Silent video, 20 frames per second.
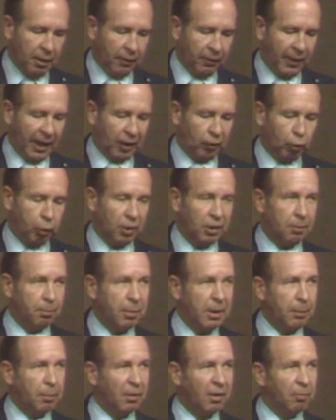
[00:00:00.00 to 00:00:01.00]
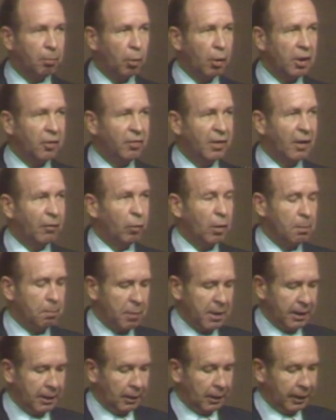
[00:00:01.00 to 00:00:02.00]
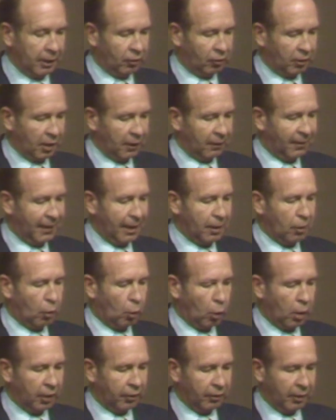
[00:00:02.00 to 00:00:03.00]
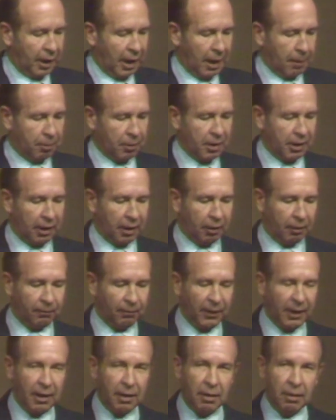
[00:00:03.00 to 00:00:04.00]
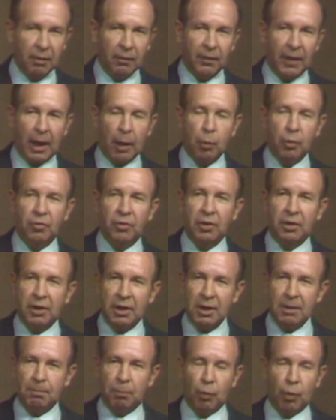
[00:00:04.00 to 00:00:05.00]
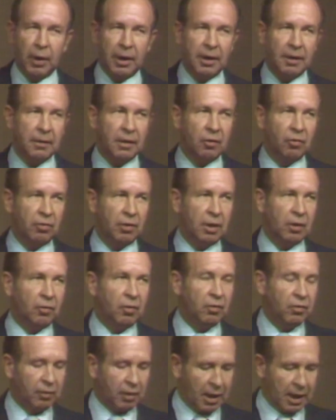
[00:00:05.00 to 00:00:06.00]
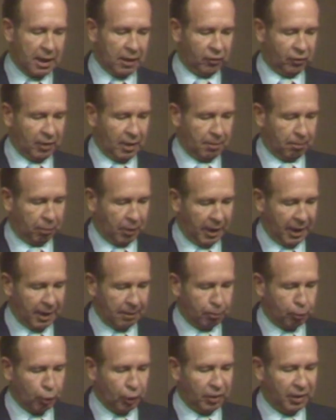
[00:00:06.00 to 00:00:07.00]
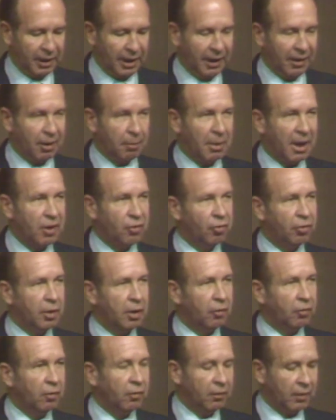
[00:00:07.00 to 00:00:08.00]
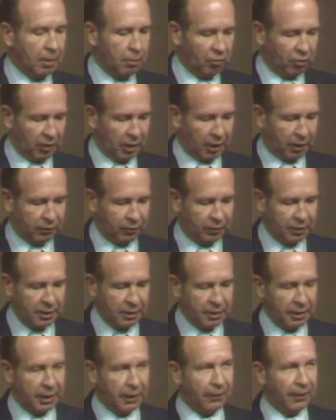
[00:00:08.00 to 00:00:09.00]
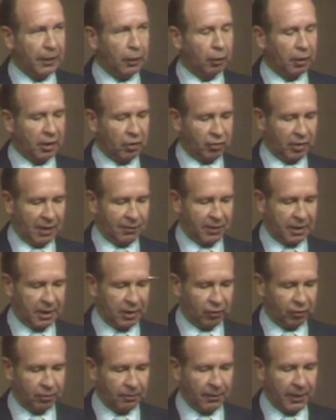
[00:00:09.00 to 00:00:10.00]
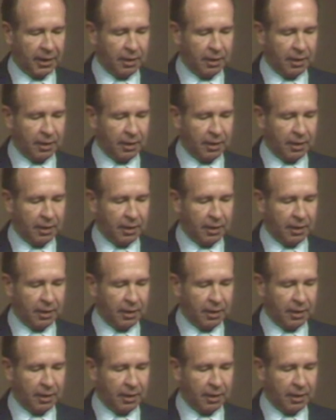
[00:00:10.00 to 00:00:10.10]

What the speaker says: That's what the people of Boise have repeatedly said they don't want to happen here. That was the key point in the citizens' concept plan put together by citizens themselves in the early 70s.